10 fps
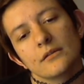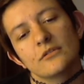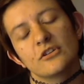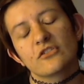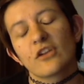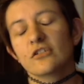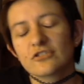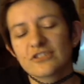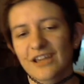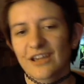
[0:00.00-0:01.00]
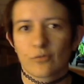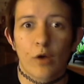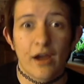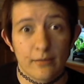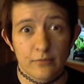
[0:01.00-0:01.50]
Just understand
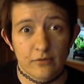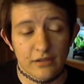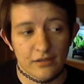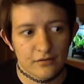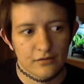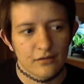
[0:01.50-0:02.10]
why I'm doing it.